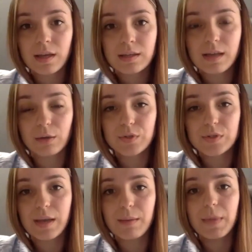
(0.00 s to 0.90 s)
how to
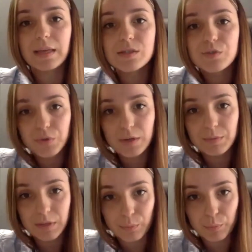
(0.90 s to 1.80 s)
say, mainstreamed
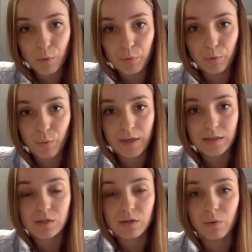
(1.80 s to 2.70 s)
in the proper way.
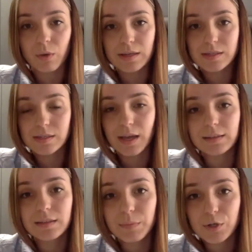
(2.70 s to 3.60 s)
So as
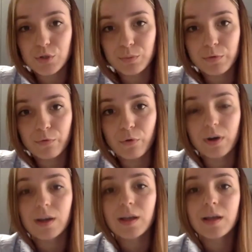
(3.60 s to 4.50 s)
Adi mentioned
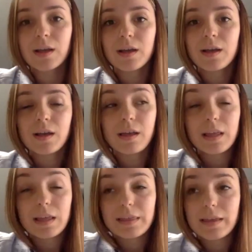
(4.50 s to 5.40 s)
before,
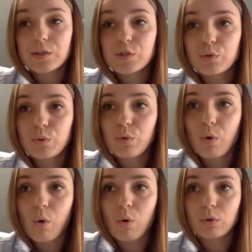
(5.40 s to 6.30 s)
thanks to
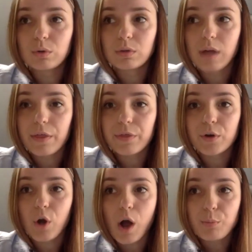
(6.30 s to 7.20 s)
all
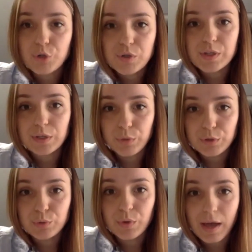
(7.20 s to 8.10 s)
other options that we
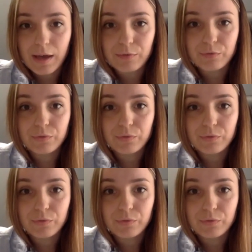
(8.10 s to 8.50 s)
do have